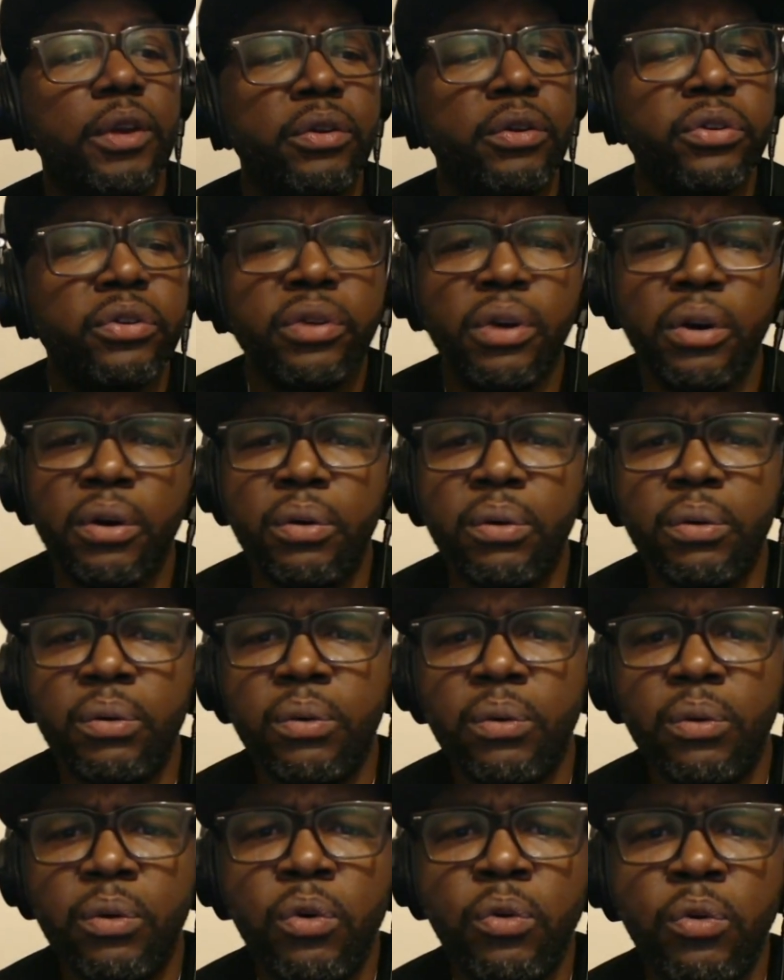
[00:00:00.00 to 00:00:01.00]

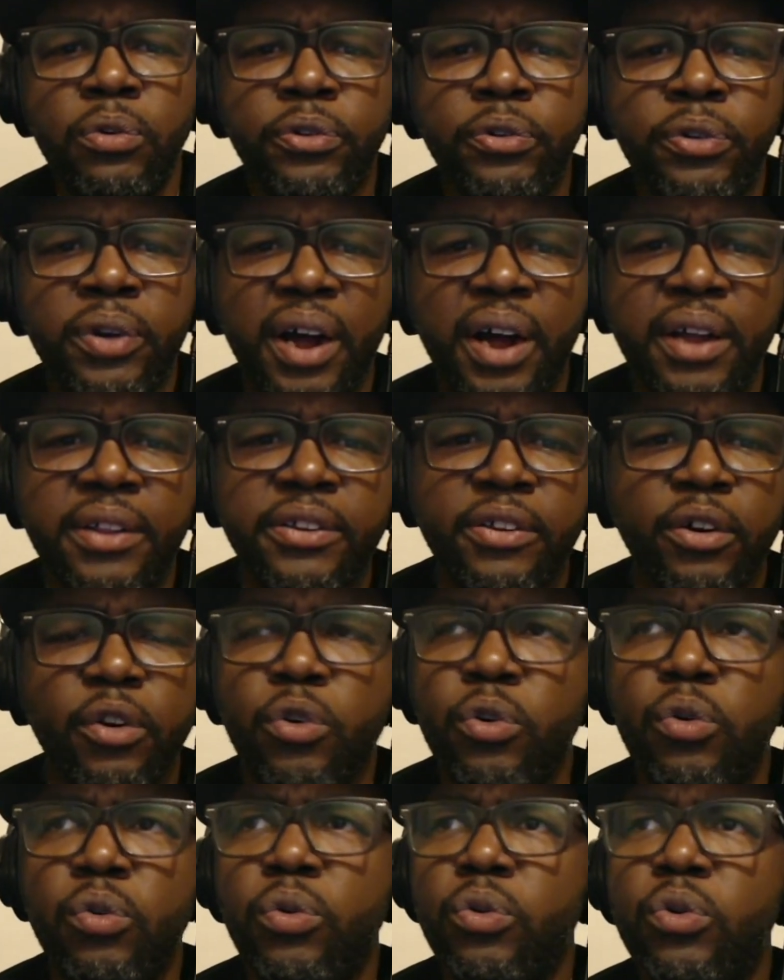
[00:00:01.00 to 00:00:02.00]
So
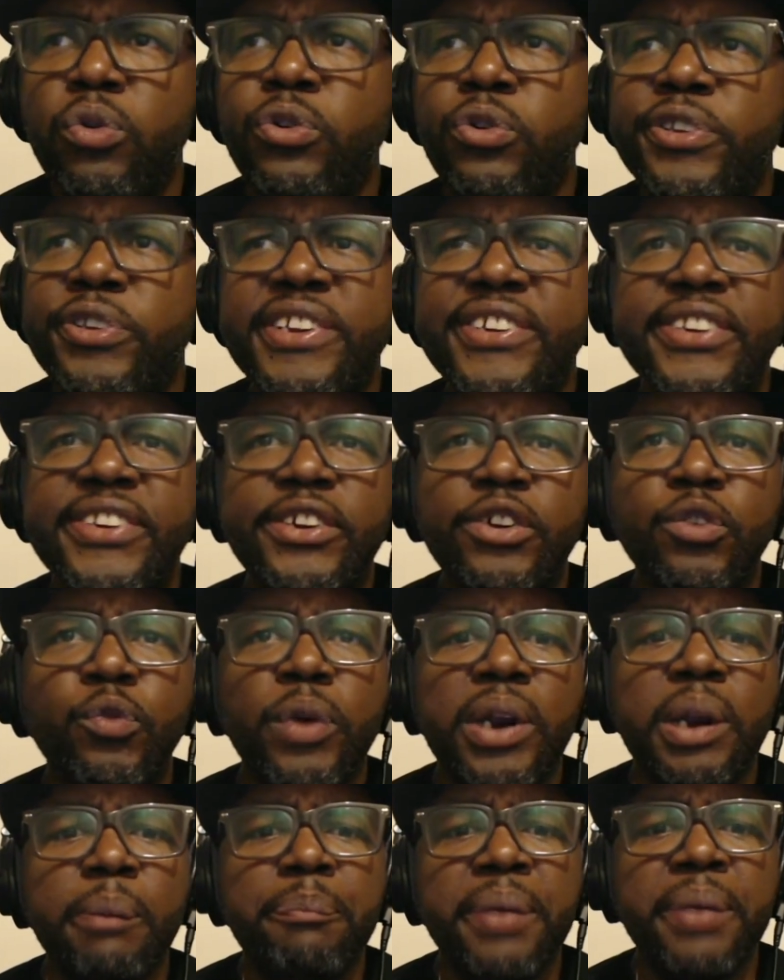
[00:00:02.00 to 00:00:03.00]
whose decision
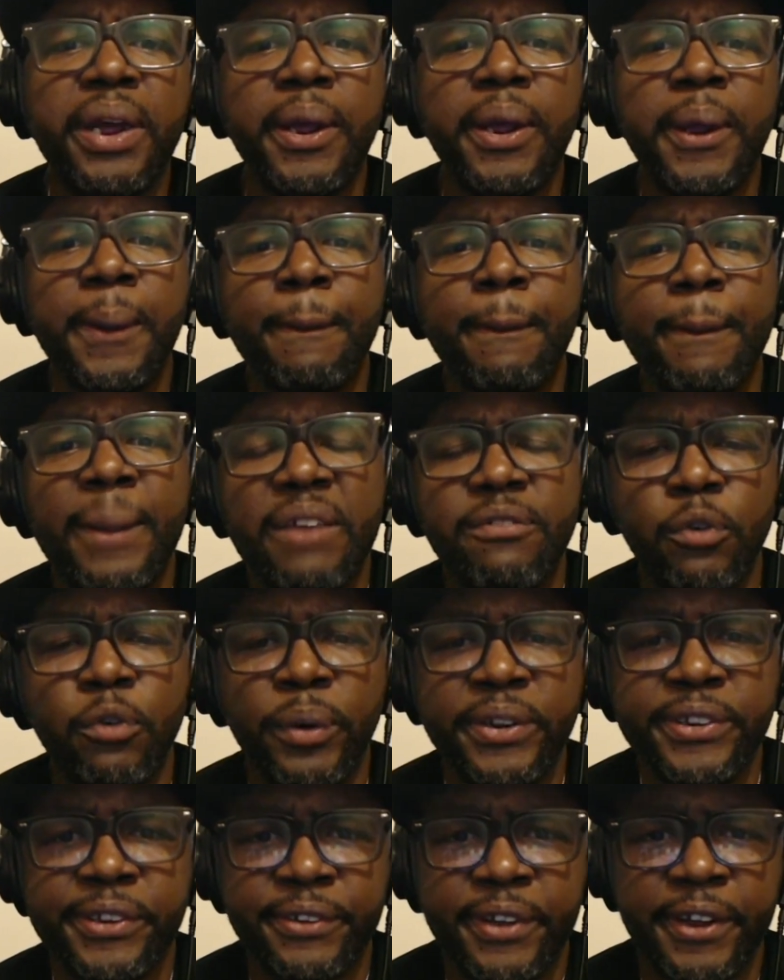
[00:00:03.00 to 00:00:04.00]
would it be if it
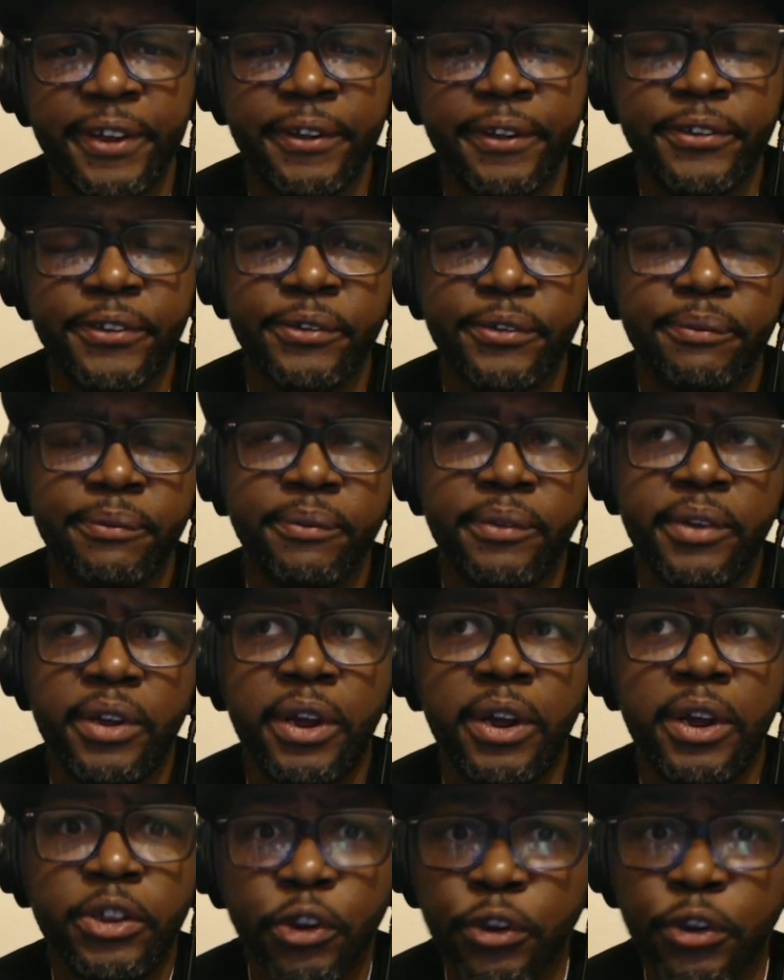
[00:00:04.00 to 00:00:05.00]
wasn't his?
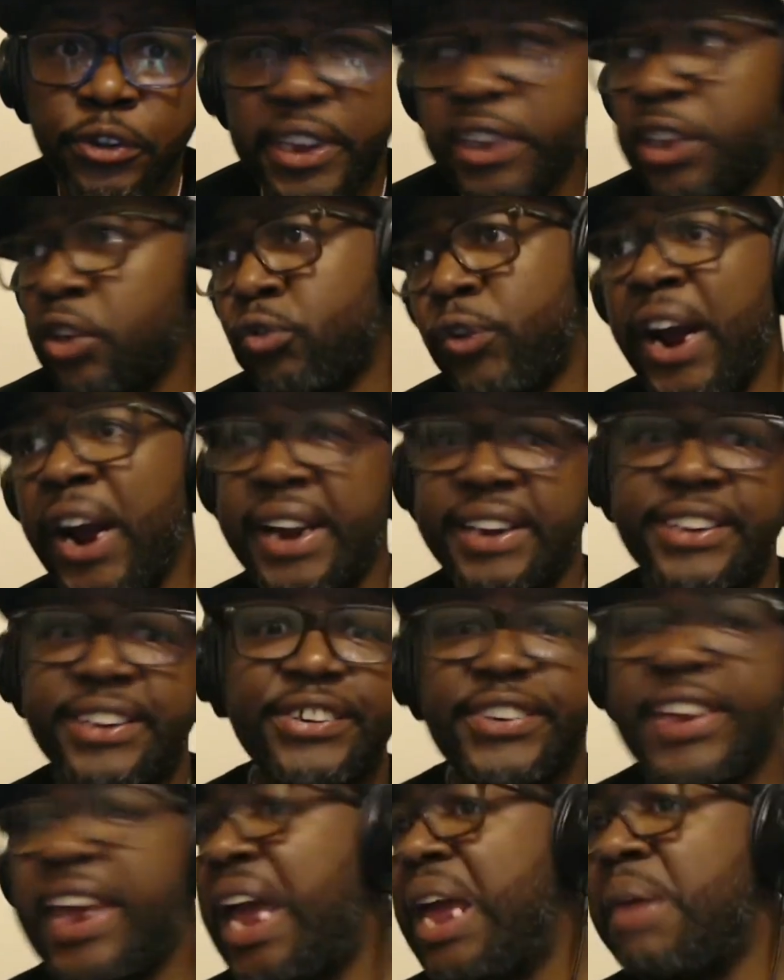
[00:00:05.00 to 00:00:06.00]
Do you think The Rock
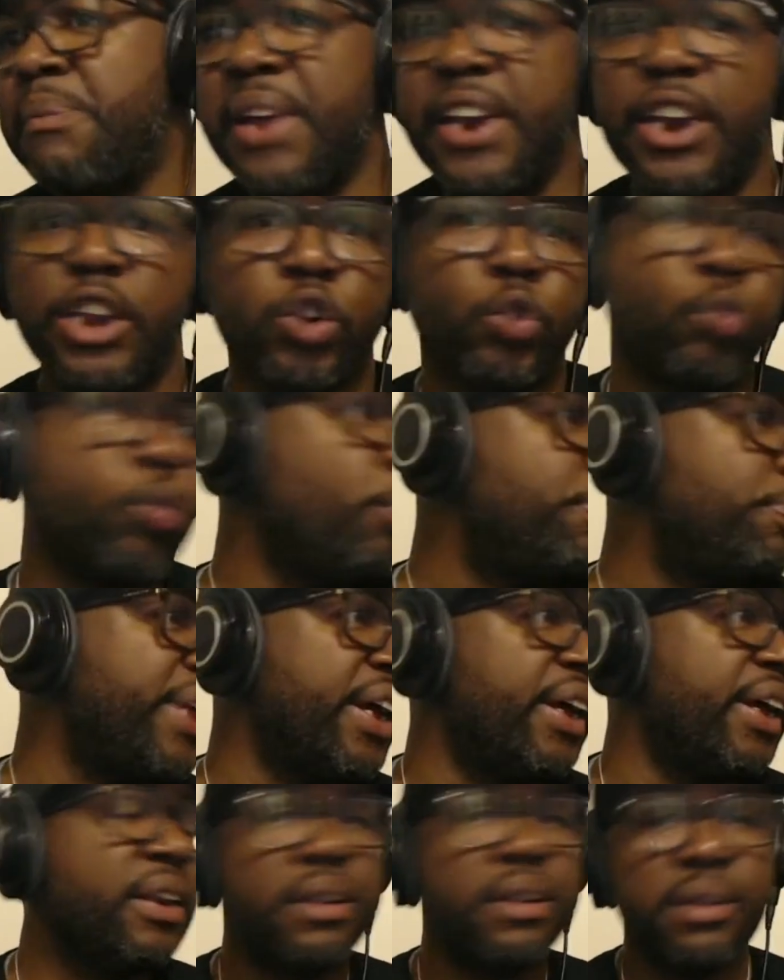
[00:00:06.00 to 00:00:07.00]
just came in and swooped
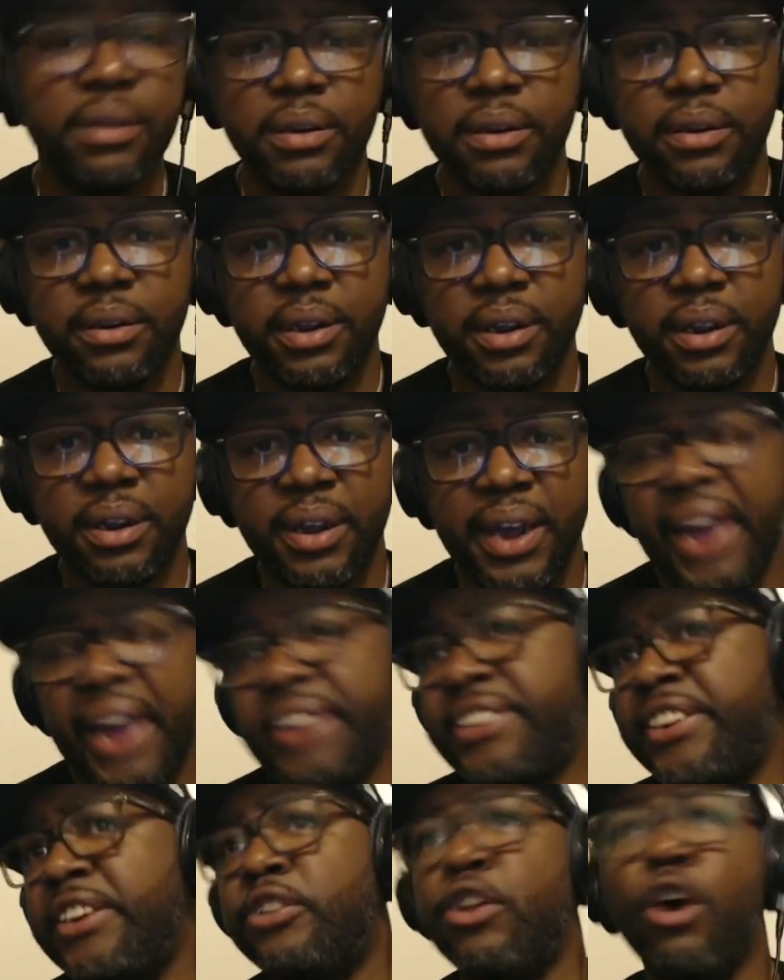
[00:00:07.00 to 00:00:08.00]
in, as
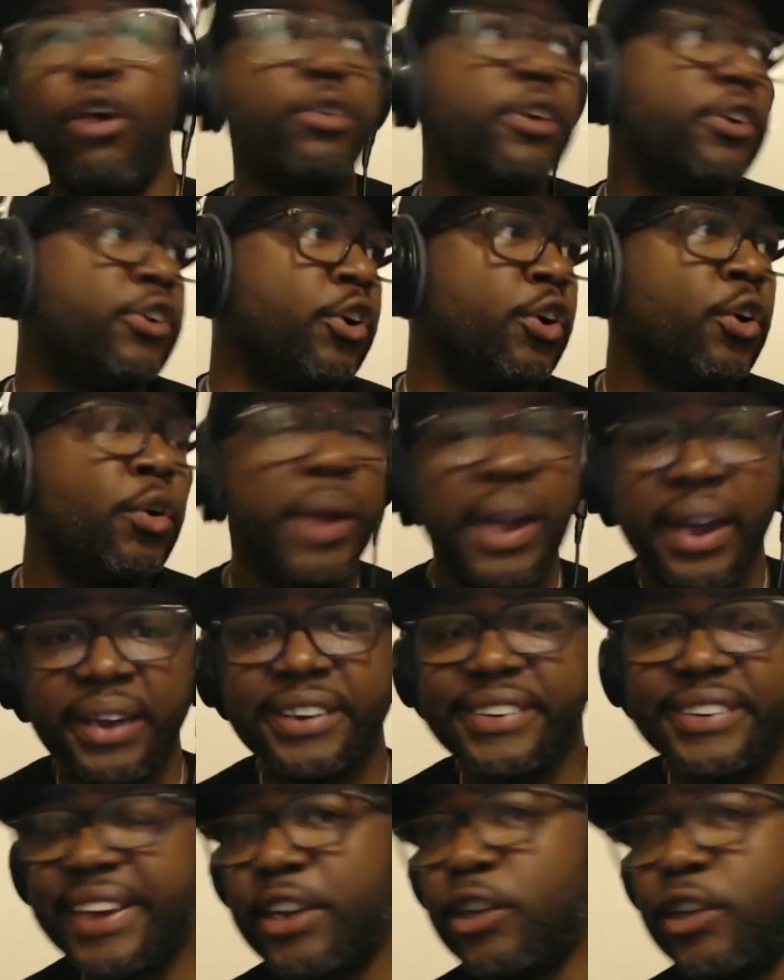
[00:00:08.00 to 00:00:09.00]
he's known to do, and
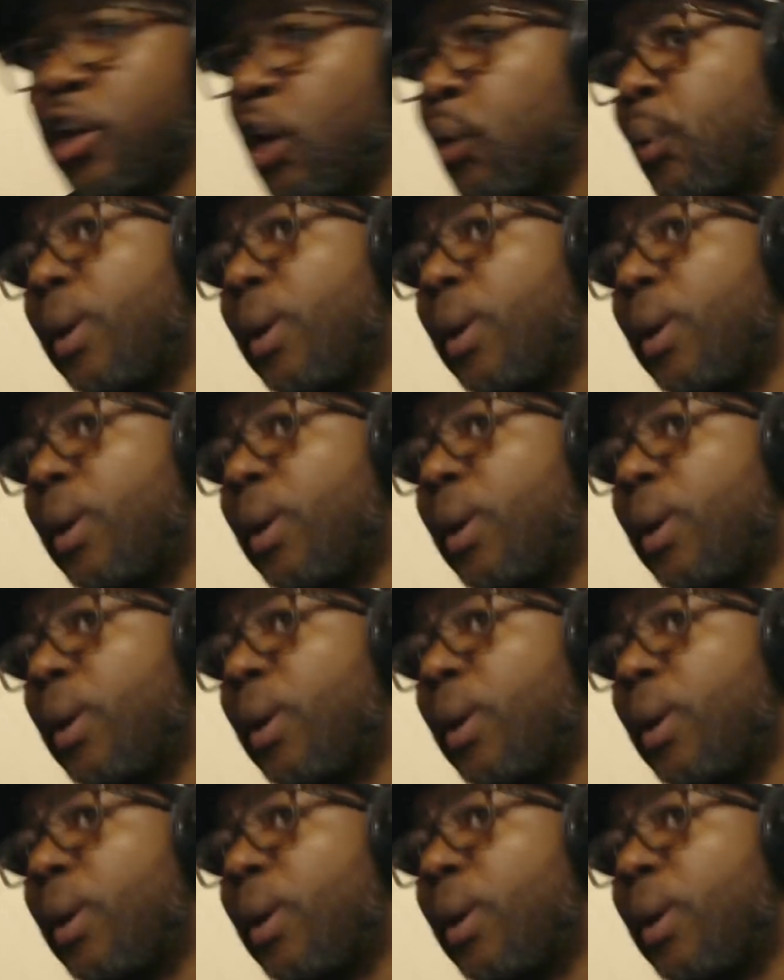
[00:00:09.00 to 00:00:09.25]
just say, you know